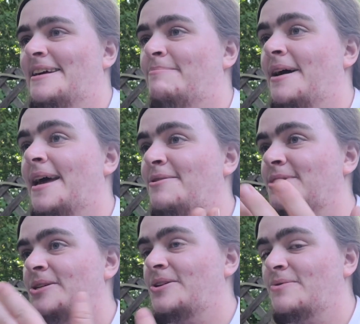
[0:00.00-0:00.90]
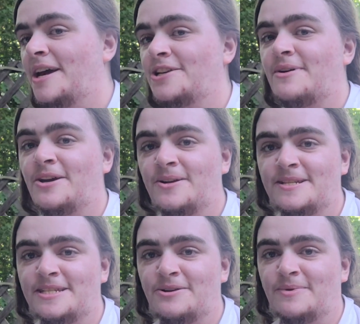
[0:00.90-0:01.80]
my head was turned away, so I couldn't
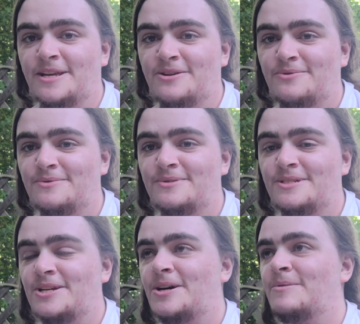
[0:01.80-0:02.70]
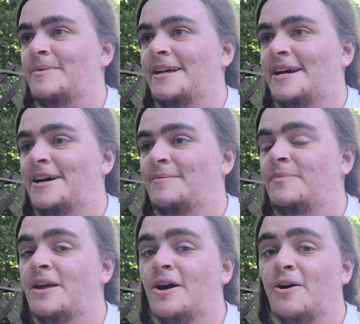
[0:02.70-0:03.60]
see what you saw, but
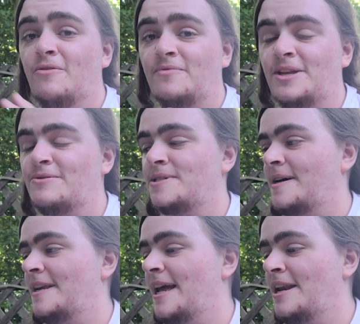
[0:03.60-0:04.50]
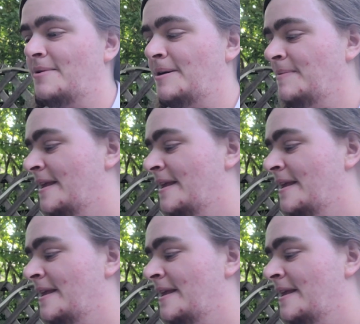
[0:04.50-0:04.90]
hopefully you saw it. Anyway,